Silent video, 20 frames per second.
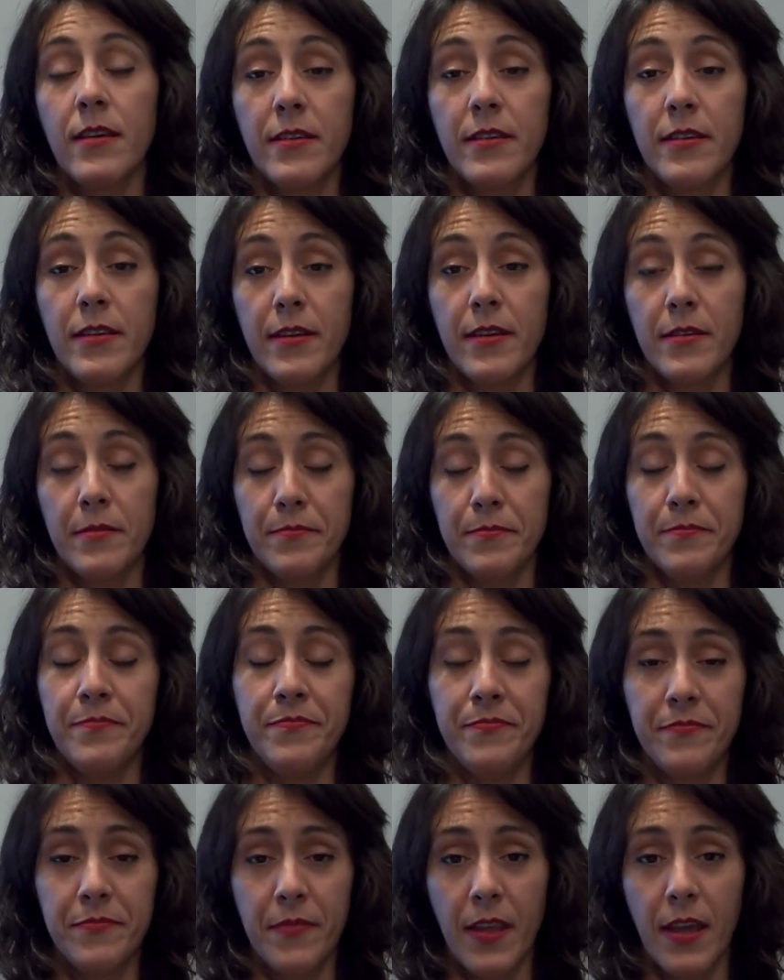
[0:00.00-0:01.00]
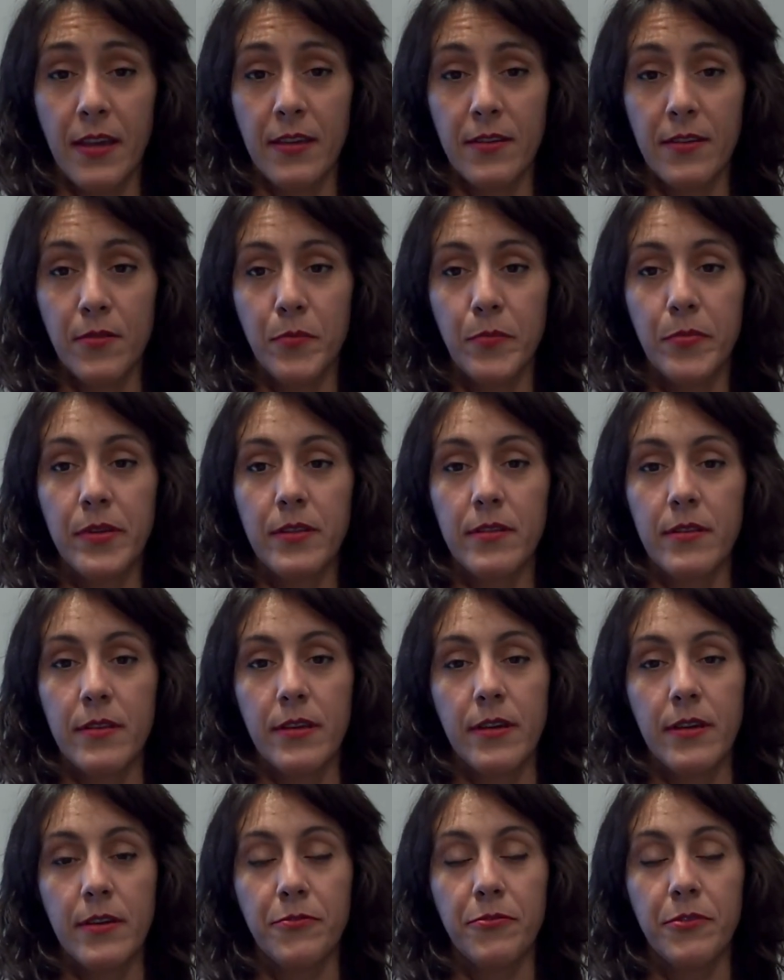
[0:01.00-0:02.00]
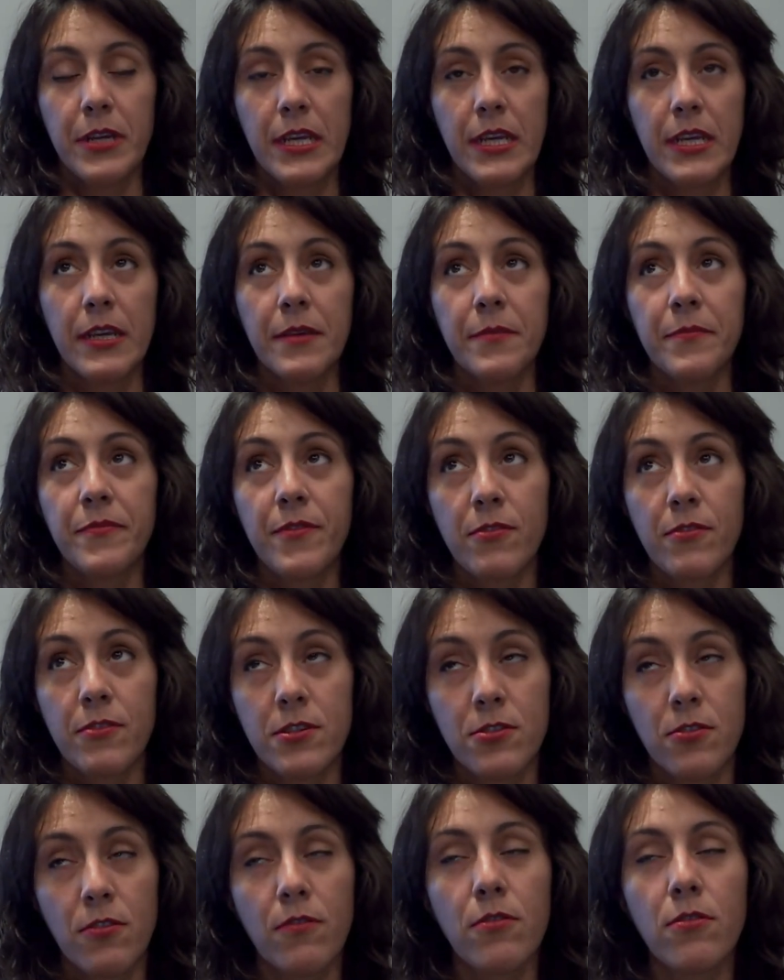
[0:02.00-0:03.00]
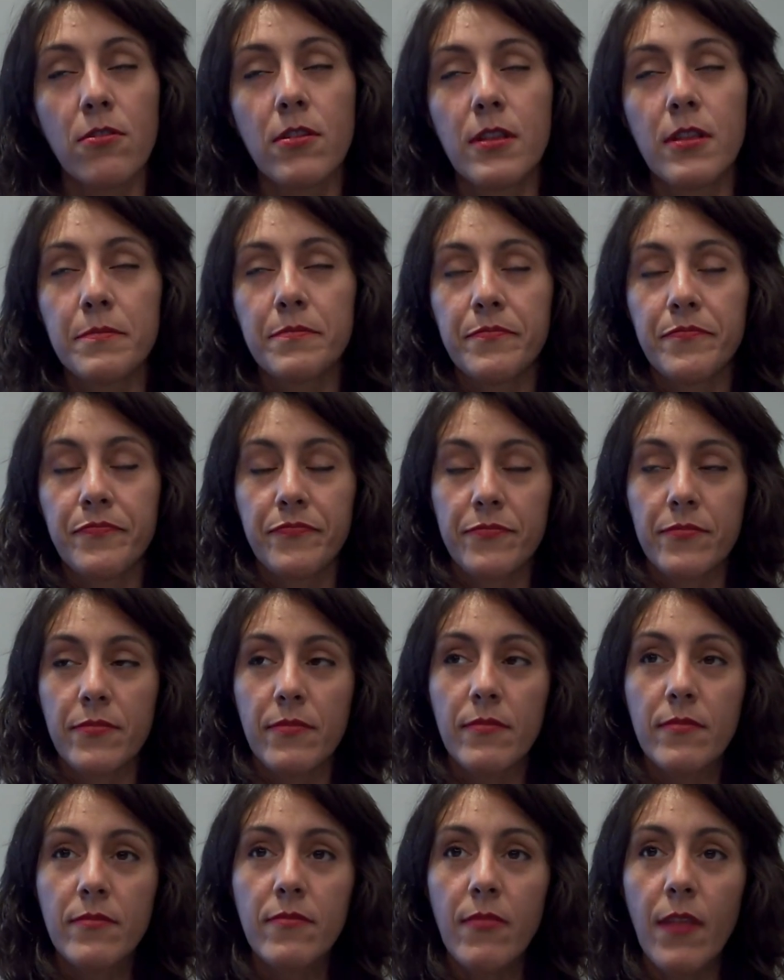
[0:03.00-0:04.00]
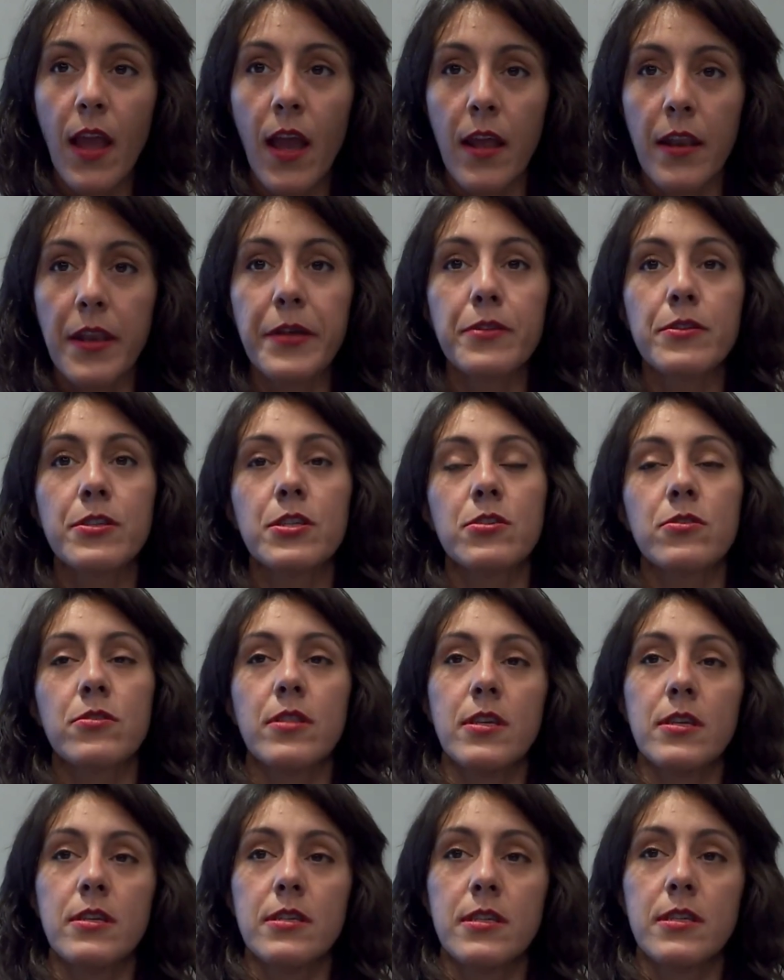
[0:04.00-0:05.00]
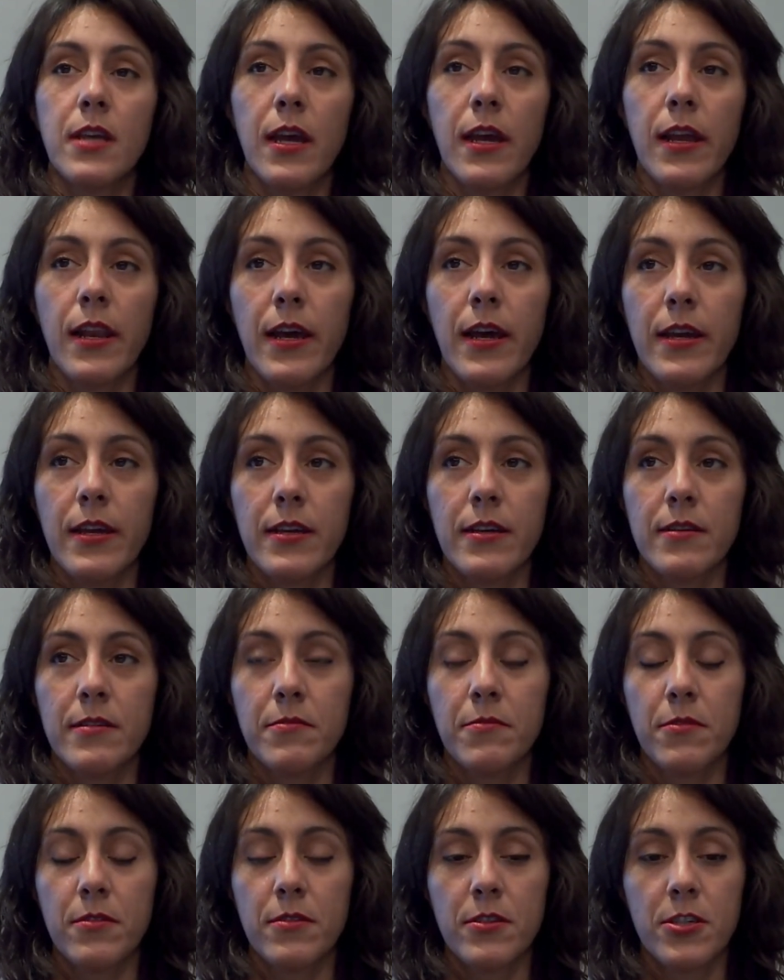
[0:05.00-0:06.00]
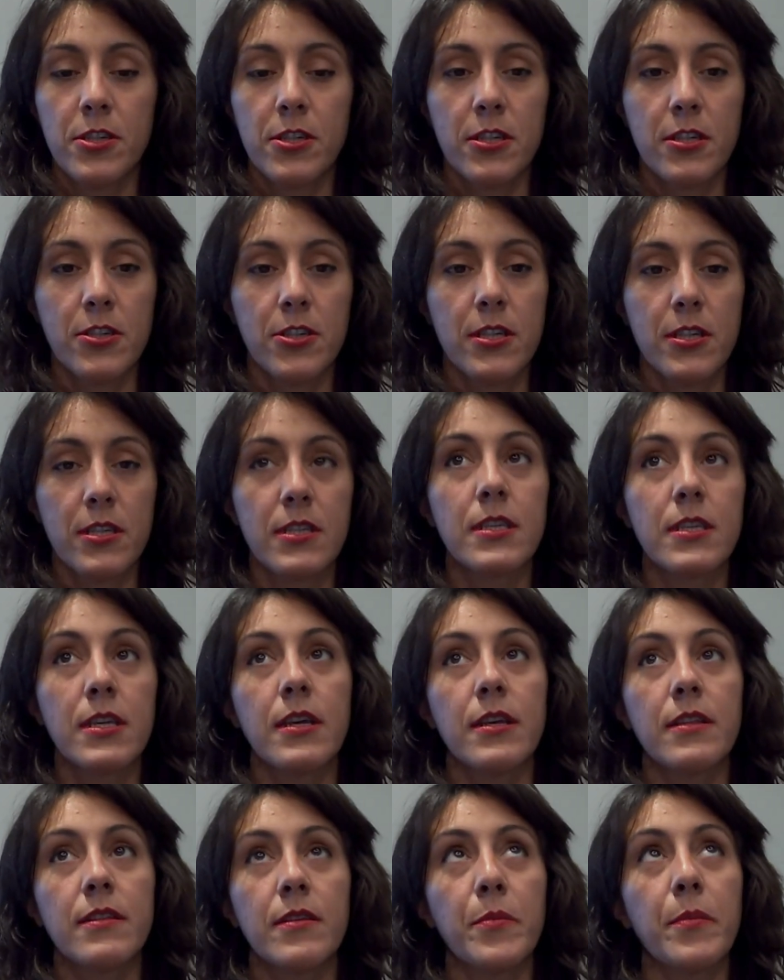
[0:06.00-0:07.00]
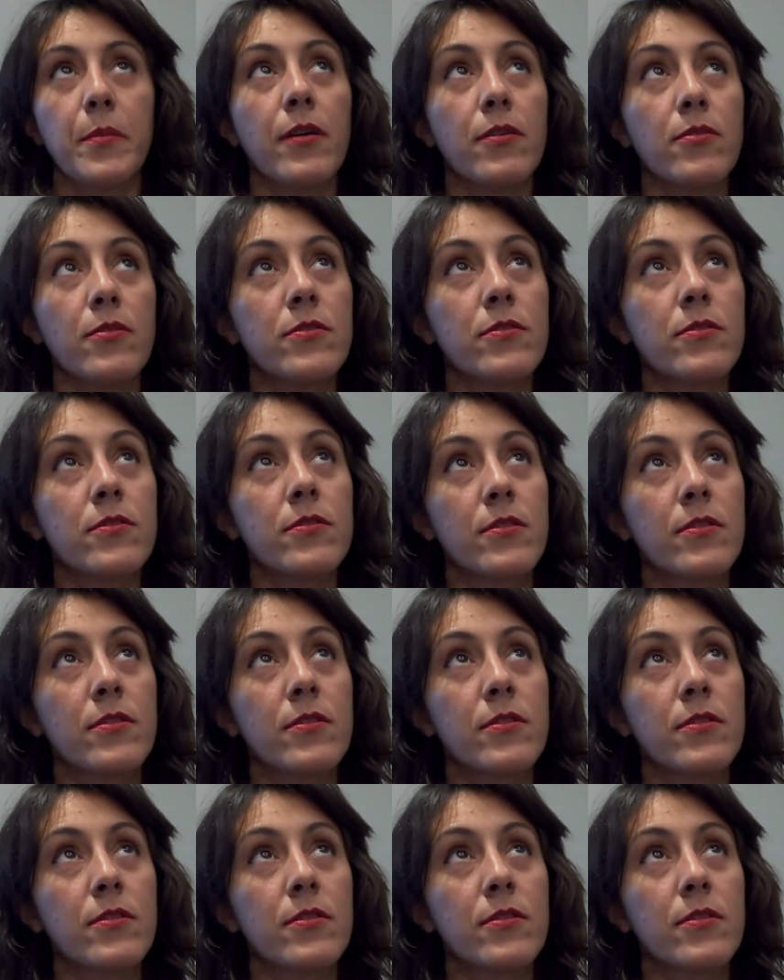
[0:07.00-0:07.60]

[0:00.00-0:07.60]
Yeah, I completely agree, first of all. And also I like what she just said about